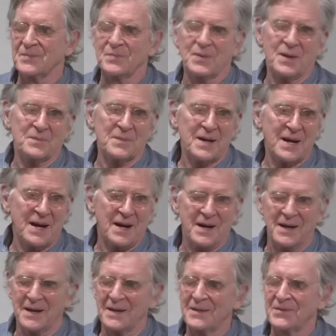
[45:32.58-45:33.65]
am
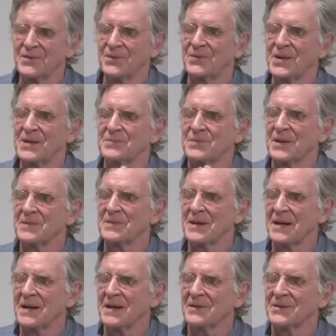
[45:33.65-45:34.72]
Brahma, the great
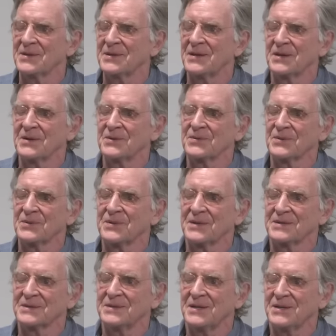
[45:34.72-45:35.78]
Brahma, the conqueror,
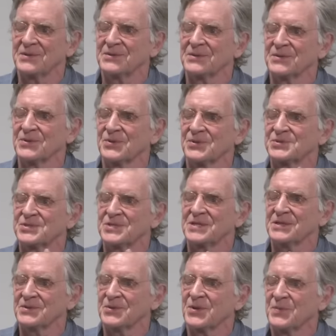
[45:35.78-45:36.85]
the unconquered, the
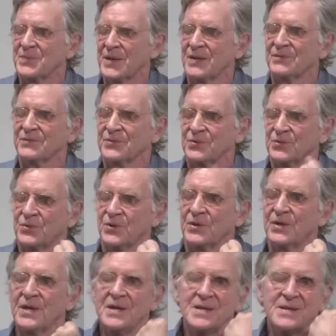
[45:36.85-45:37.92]
all-seeing, the all-powerful, the
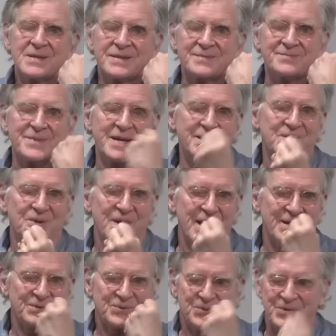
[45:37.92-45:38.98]
Lord, the maker
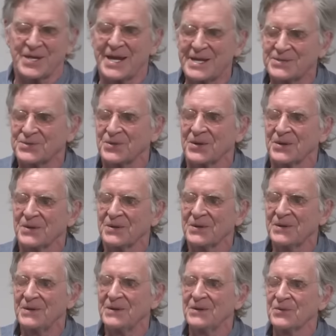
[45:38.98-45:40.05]
and creator,
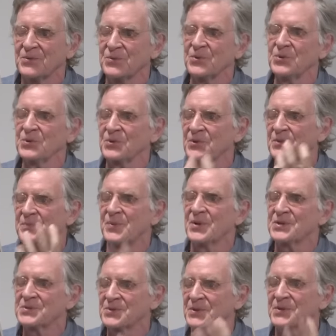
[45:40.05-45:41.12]
ruler,
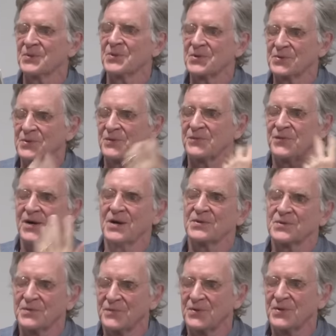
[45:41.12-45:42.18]
appointer, and orderer,
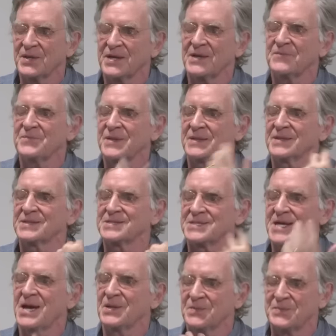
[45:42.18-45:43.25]
father of all that have been and
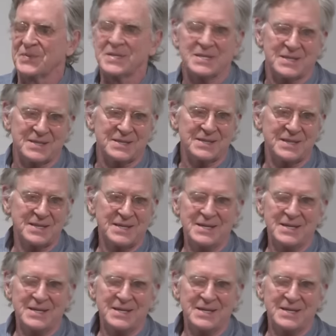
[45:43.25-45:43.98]
shall be.